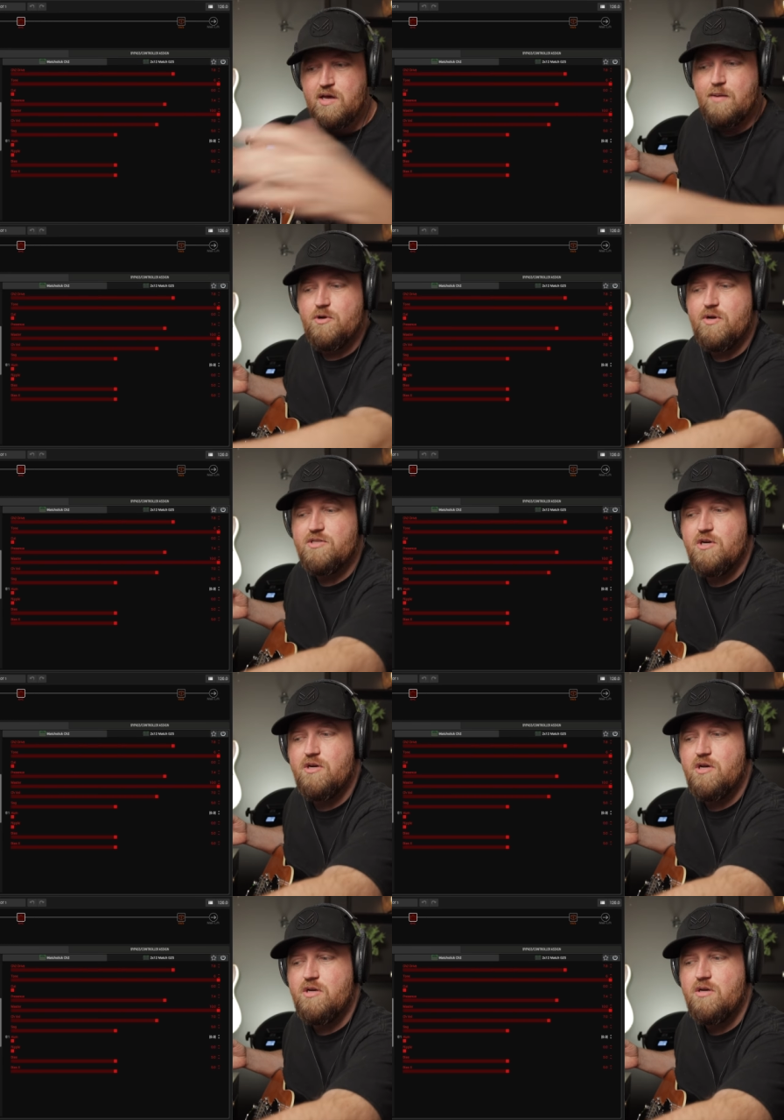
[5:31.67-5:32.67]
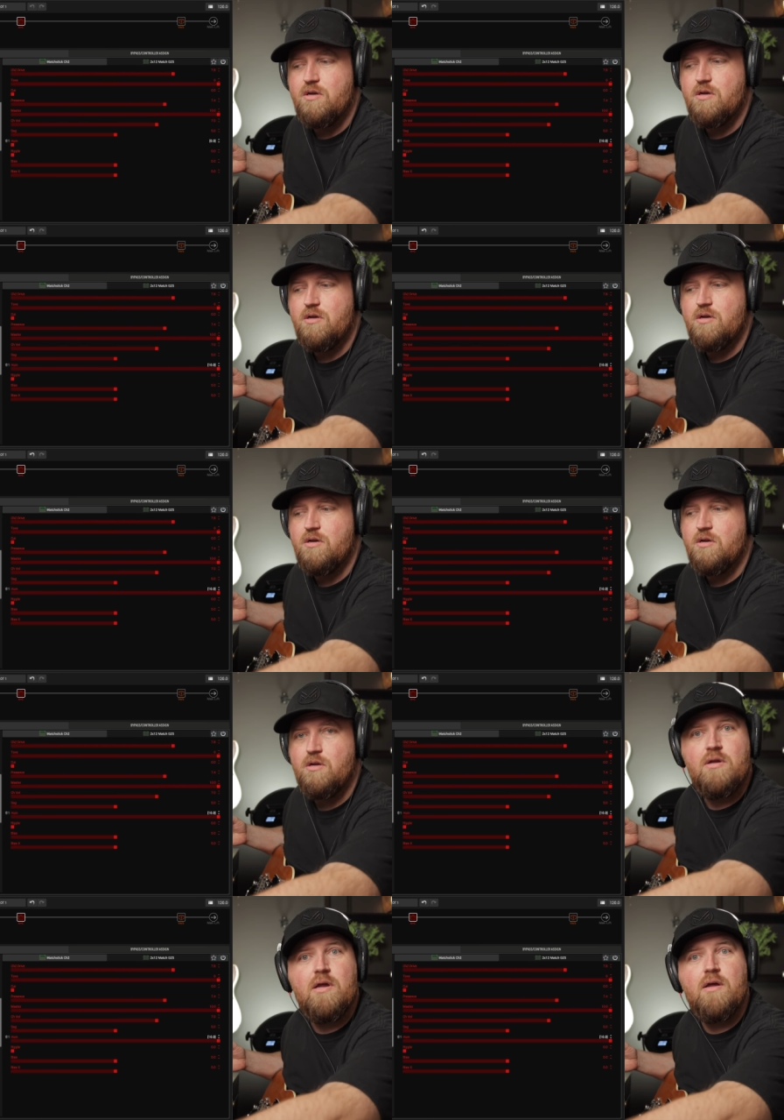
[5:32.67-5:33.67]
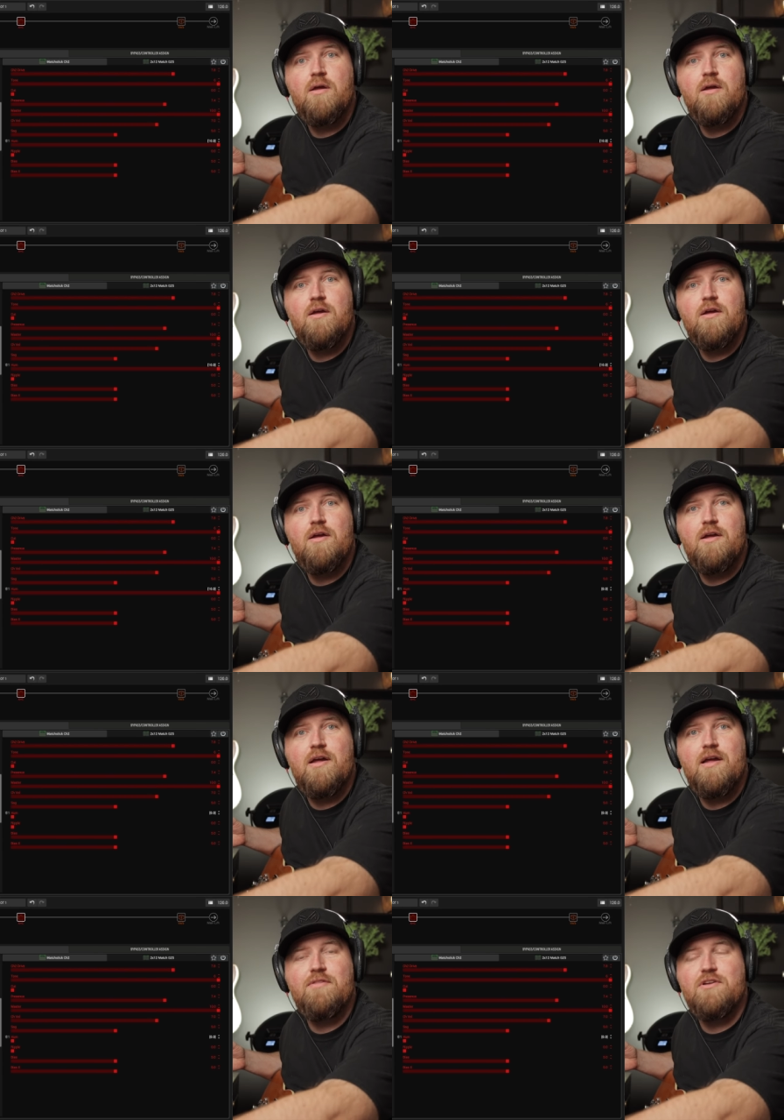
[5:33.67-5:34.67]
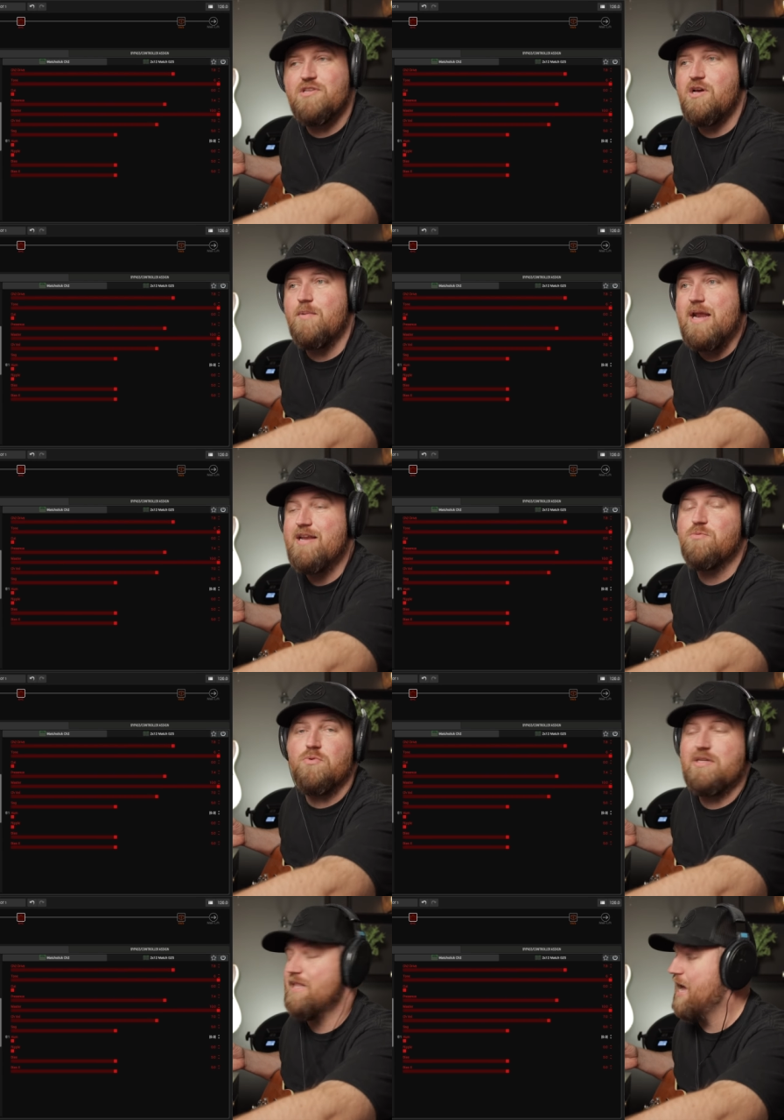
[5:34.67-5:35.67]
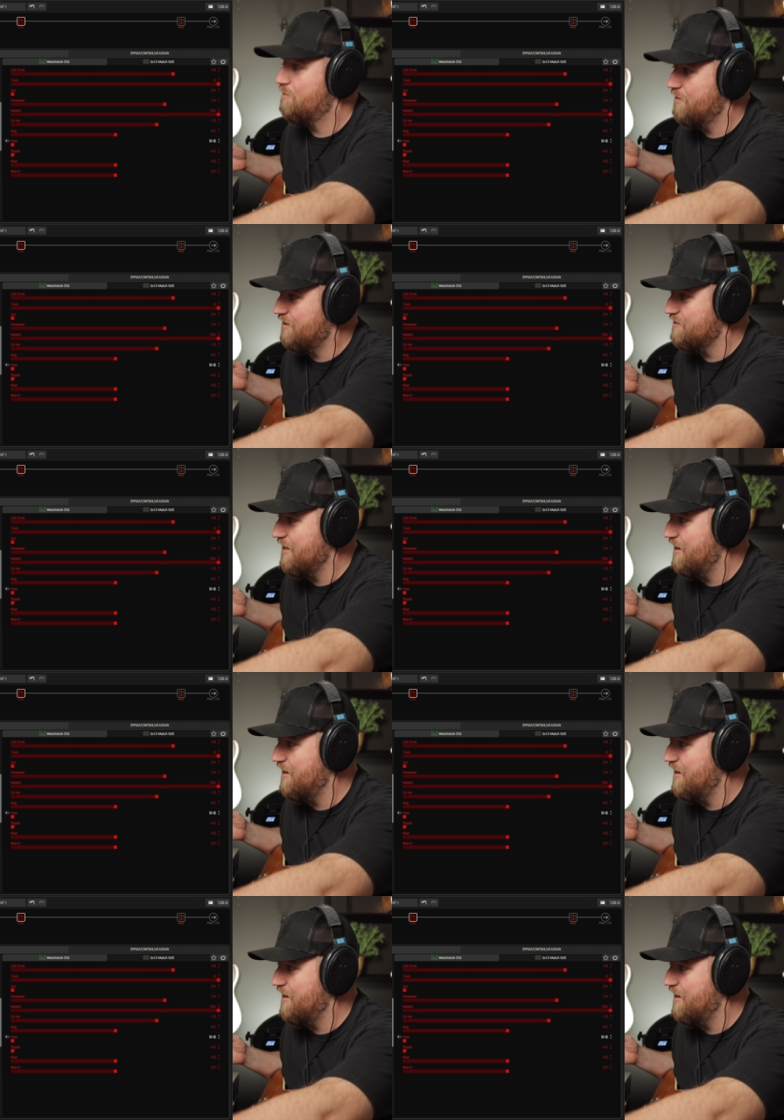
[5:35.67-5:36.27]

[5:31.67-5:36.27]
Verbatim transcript: I'm gonna go ahead and turn on and there's the hum. And it's really loud because I